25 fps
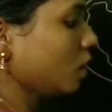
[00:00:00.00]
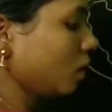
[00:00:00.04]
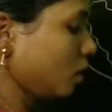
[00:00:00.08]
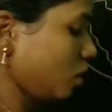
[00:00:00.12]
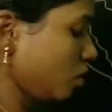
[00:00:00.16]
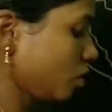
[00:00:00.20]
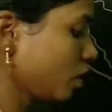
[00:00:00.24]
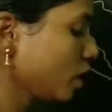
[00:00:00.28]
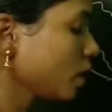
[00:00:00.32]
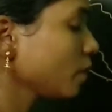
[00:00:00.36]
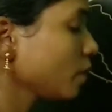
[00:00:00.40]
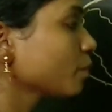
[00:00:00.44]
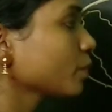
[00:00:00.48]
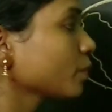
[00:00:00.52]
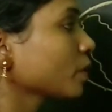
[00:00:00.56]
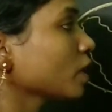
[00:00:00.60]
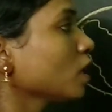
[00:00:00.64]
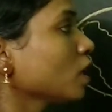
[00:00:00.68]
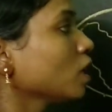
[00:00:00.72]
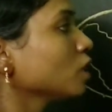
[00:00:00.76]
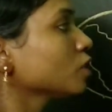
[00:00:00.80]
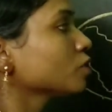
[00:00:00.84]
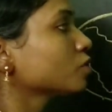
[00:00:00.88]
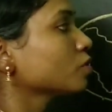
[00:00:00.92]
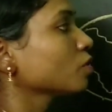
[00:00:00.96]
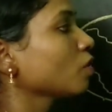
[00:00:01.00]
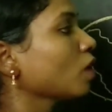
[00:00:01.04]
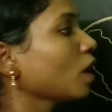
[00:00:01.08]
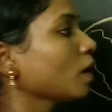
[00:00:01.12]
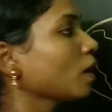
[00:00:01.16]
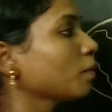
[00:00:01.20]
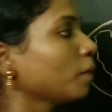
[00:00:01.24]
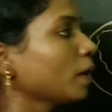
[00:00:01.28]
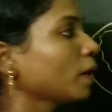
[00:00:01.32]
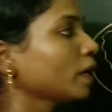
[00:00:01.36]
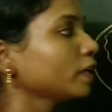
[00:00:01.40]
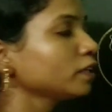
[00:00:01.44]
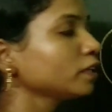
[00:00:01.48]
Okay. So
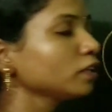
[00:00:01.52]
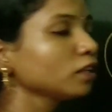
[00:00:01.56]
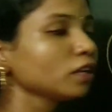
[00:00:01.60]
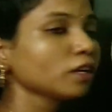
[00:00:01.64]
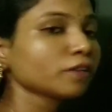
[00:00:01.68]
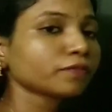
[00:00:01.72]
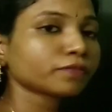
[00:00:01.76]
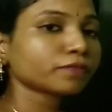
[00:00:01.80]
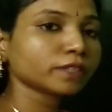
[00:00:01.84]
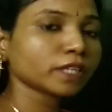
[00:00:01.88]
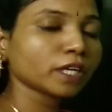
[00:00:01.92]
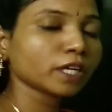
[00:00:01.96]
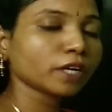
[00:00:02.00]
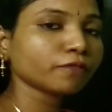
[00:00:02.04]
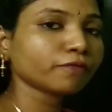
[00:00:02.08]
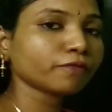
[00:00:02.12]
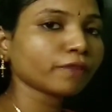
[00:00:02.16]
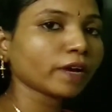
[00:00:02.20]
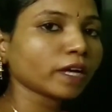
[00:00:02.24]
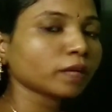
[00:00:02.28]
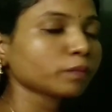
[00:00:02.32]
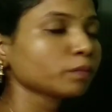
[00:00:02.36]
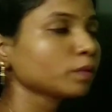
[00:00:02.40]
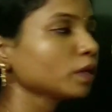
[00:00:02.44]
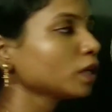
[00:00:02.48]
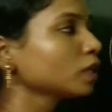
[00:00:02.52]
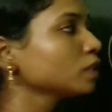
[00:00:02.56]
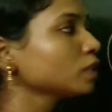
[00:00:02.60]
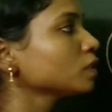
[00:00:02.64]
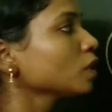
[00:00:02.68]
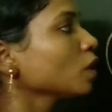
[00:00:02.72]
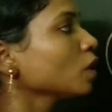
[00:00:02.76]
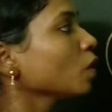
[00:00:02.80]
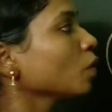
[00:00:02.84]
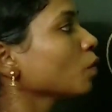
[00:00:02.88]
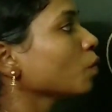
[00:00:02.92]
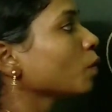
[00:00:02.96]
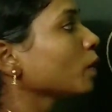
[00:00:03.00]
a bundle of nerve fibers
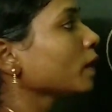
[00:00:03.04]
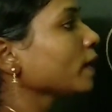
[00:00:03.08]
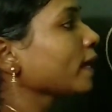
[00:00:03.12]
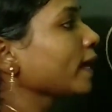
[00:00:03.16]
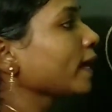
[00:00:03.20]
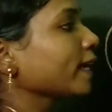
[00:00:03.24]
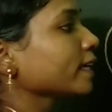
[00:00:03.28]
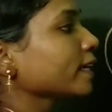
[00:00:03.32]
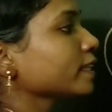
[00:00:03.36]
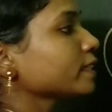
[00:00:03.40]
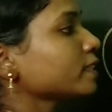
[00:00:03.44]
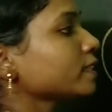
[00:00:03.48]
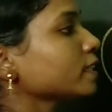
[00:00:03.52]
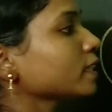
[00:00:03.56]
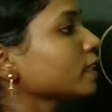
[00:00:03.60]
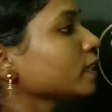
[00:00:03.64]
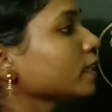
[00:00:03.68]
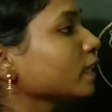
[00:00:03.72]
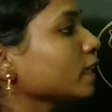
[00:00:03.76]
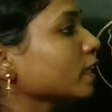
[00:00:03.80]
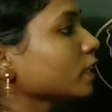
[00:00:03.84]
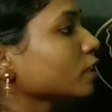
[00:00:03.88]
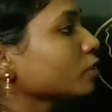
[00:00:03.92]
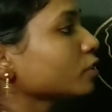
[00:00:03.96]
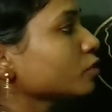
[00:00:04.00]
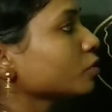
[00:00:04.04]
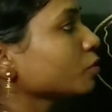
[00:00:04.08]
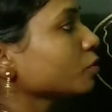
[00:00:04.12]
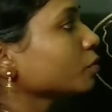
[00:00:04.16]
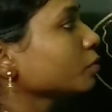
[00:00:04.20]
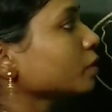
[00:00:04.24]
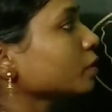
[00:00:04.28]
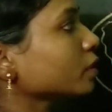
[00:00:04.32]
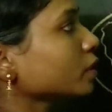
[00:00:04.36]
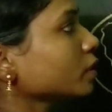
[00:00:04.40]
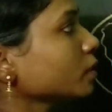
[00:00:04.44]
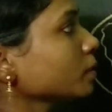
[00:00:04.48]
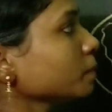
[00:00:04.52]
will enter
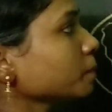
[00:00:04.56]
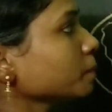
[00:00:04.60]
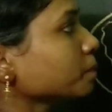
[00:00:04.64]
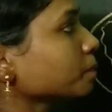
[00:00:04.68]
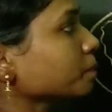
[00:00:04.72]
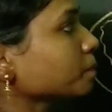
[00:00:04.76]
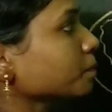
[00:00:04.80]
into the